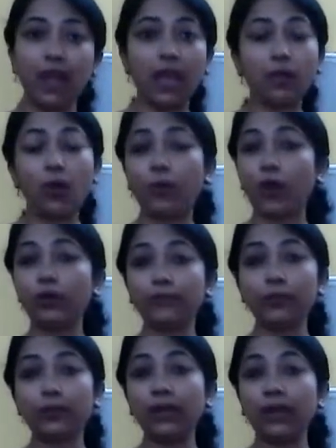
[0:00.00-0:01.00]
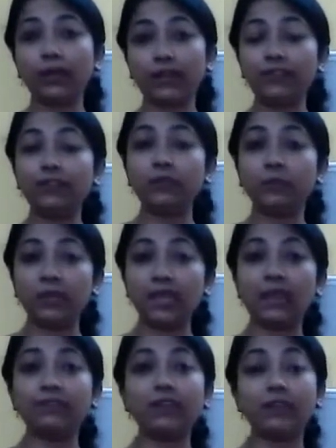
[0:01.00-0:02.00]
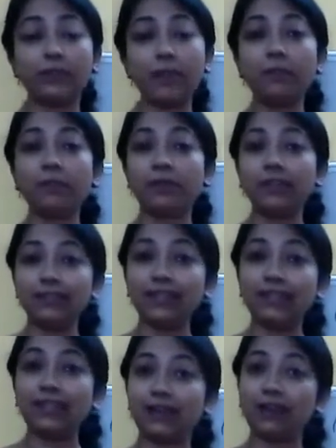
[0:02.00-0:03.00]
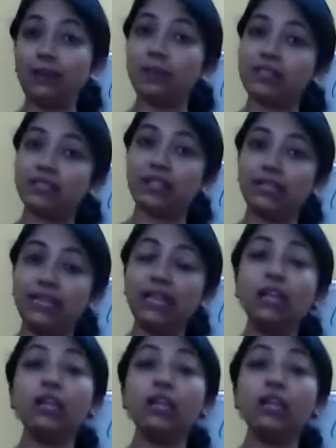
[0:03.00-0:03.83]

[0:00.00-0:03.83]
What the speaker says: I hope all of you will agree with me and will remember that there are basically